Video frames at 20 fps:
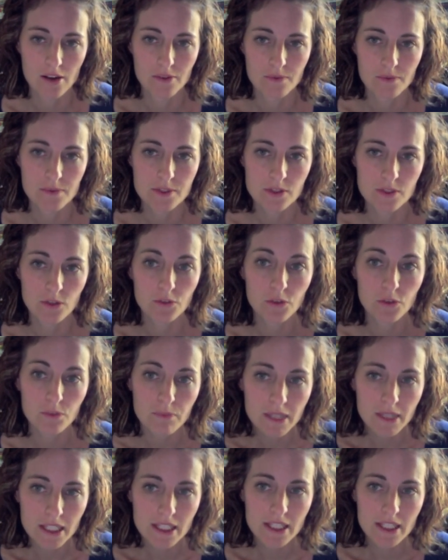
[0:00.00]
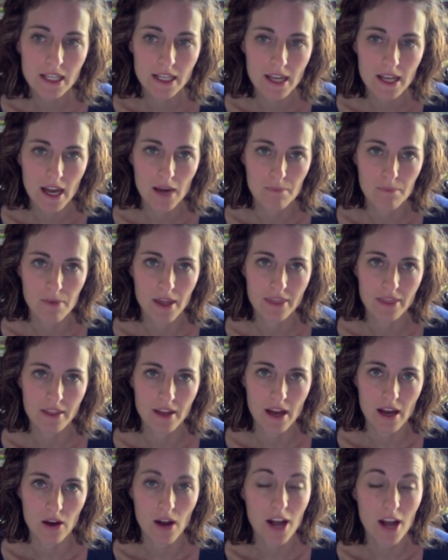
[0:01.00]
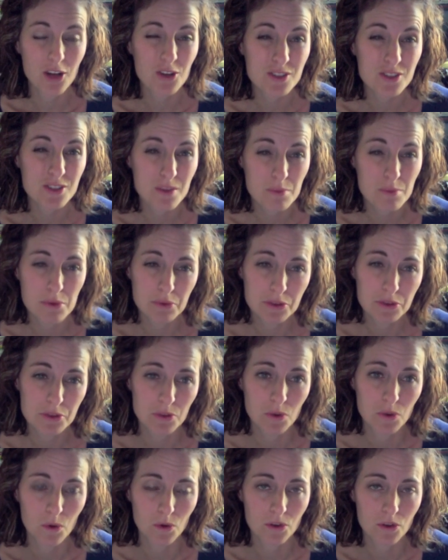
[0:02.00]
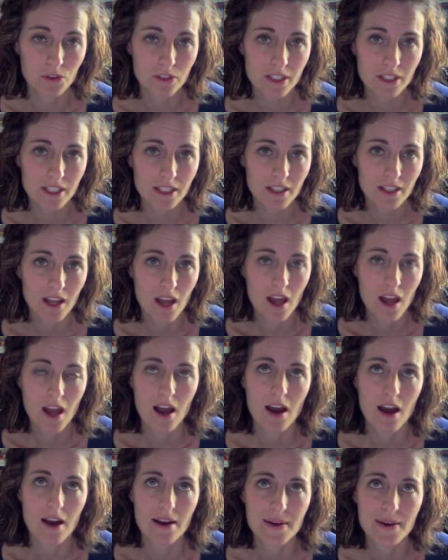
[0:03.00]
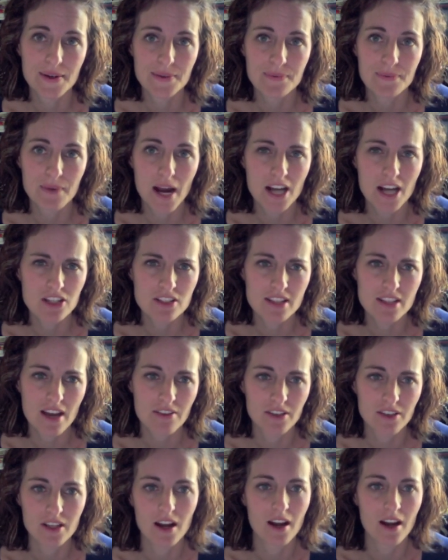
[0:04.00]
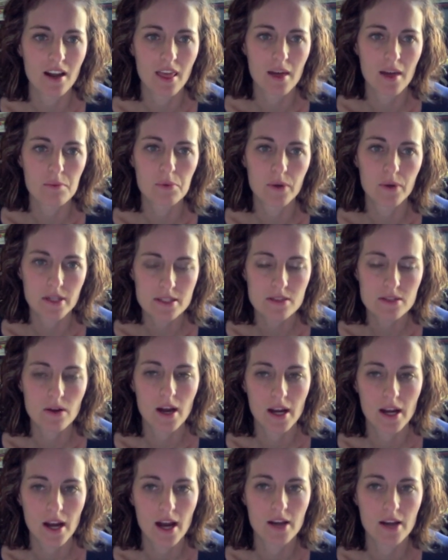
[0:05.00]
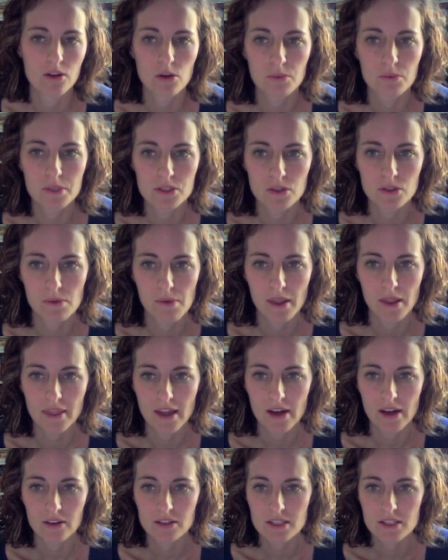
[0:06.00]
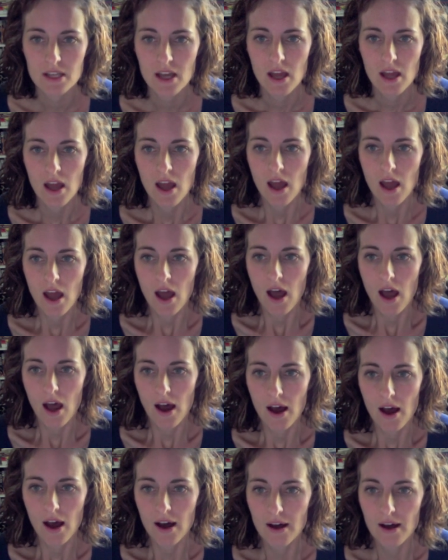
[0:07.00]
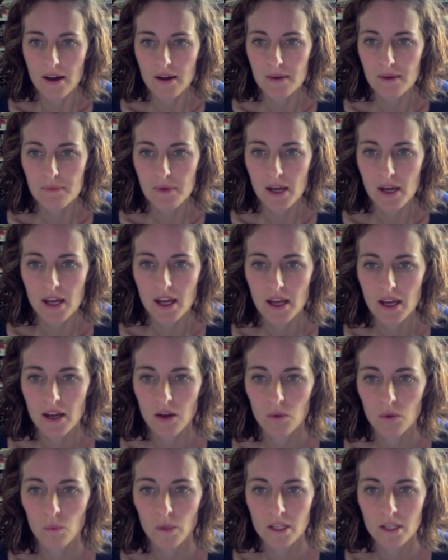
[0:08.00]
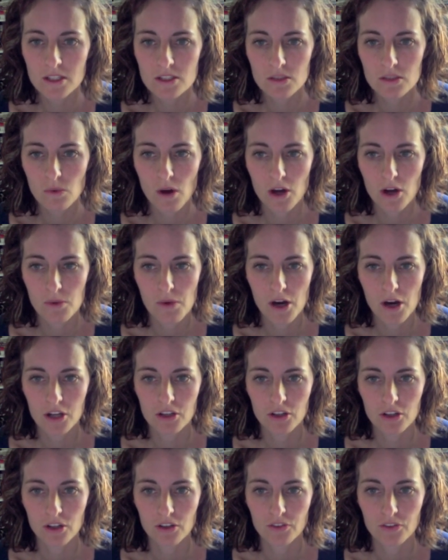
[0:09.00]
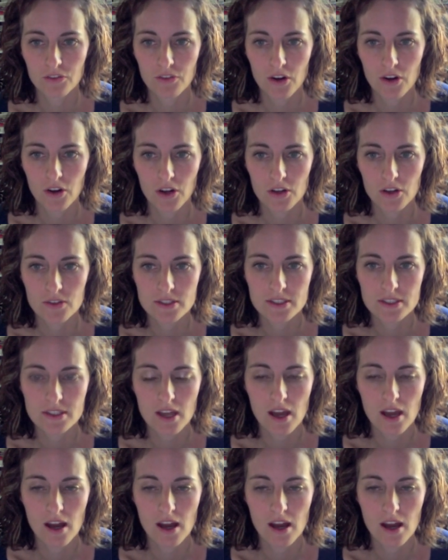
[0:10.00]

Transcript: So for me, a month out. I know some people do it quarterly. I just haven't gotten to that point, so I normally do a month out. When to watermark your photos.